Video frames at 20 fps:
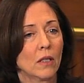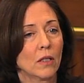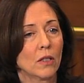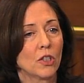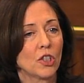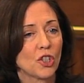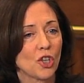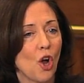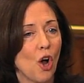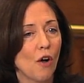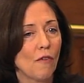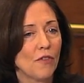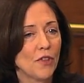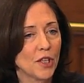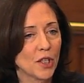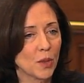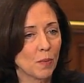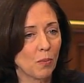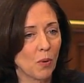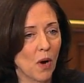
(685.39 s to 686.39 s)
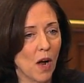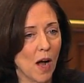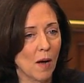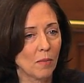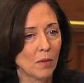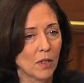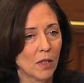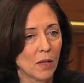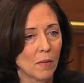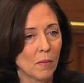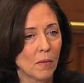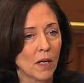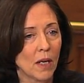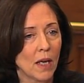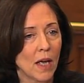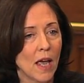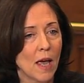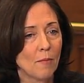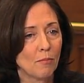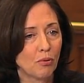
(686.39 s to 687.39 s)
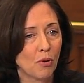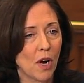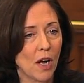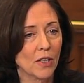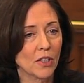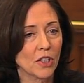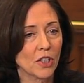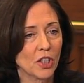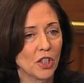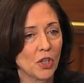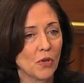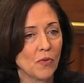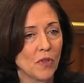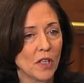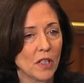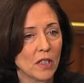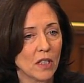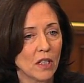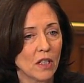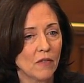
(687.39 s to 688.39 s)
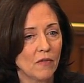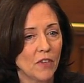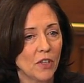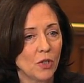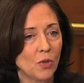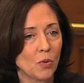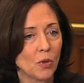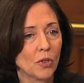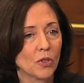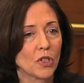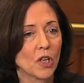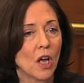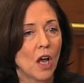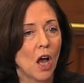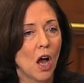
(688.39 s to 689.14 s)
solve this problem and prosecute these individuals